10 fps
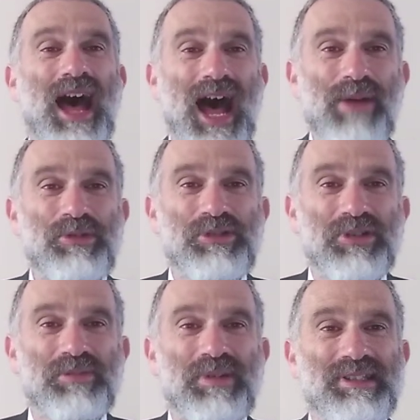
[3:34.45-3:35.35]
am
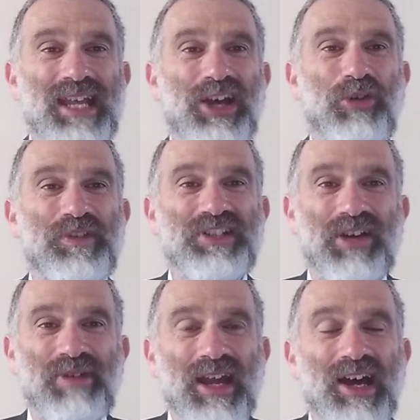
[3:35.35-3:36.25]
zot betecha
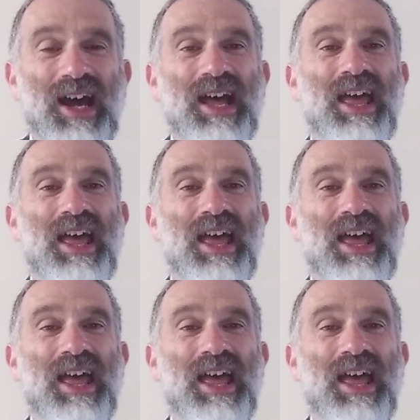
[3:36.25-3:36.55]
v'isharecha.